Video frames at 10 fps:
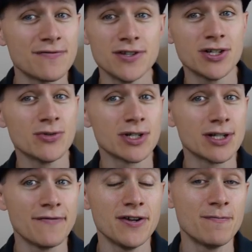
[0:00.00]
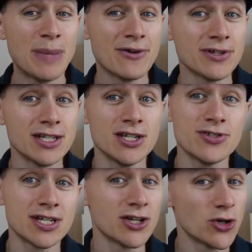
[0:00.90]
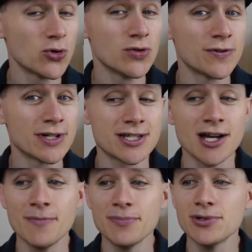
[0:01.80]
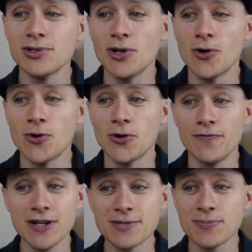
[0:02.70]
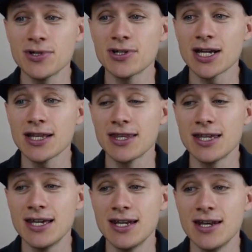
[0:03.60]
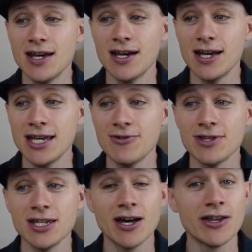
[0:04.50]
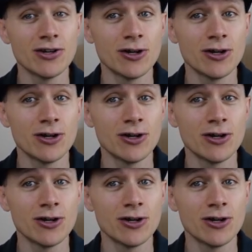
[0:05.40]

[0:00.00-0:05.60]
If you don't want to, if you've bound it using Google, for example, or Facebook, then here are the other